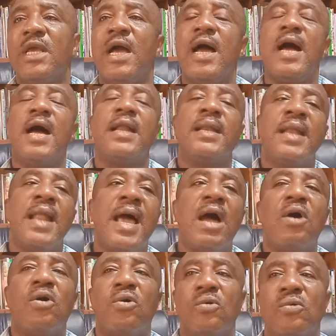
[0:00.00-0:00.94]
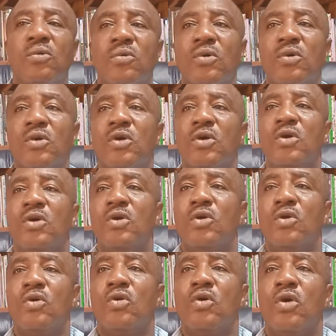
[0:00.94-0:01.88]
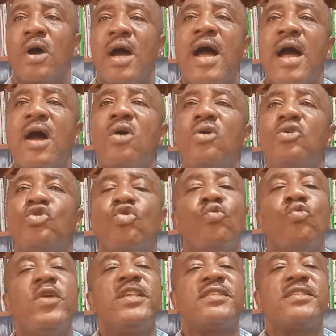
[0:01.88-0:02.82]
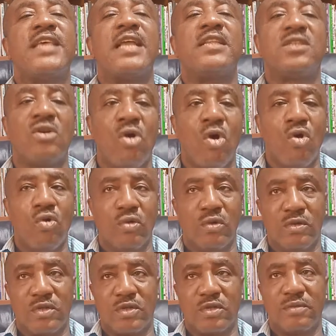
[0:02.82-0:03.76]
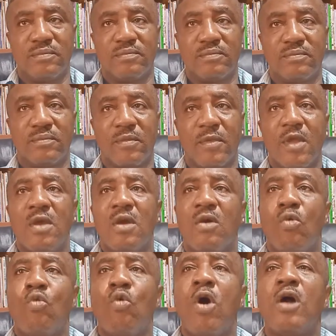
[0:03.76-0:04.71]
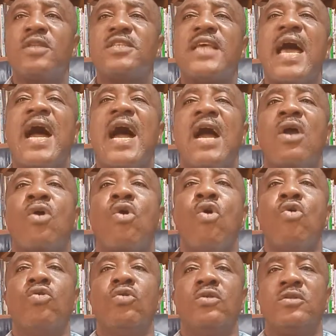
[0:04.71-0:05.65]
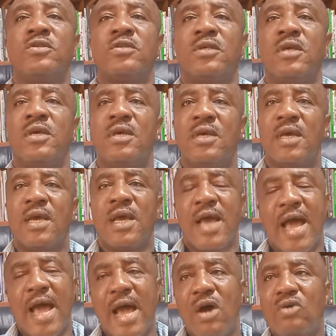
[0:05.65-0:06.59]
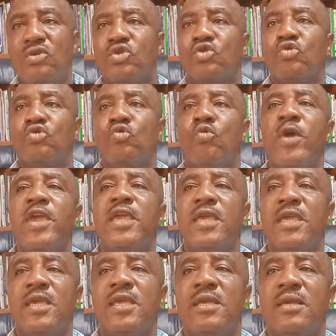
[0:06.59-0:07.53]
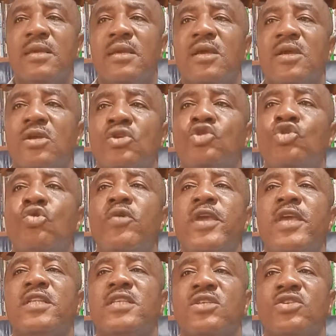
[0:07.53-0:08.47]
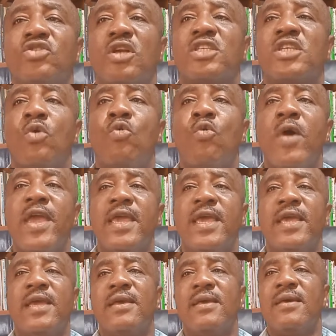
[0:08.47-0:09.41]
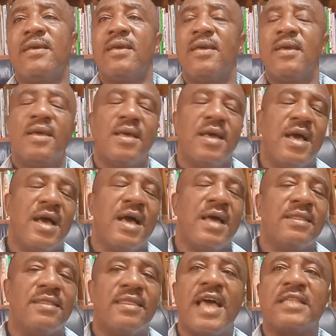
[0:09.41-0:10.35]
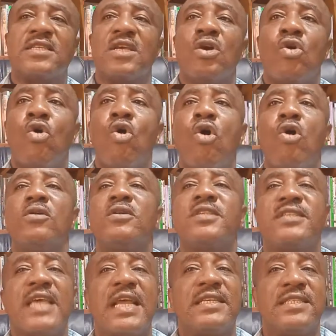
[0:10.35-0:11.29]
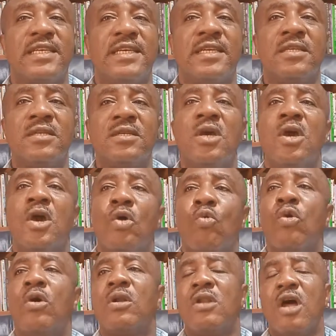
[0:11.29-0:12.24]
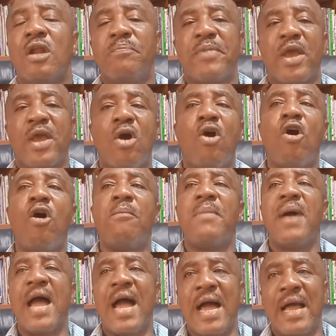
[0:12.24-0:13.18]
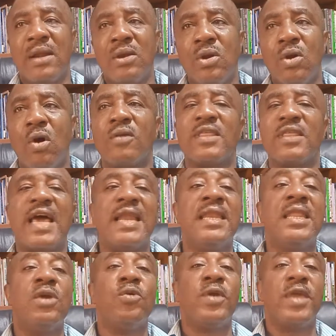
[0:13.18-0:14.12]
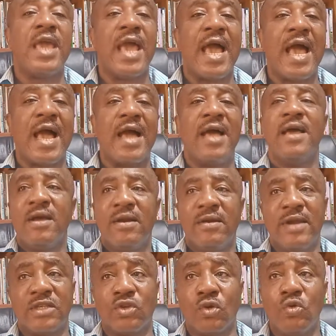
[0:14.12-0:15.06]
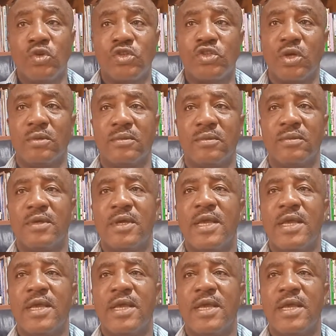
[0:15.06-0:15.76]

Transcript: Now, how do we set goals? What are goals? How do we do it in such a way that goal setting will not become another New Year resolution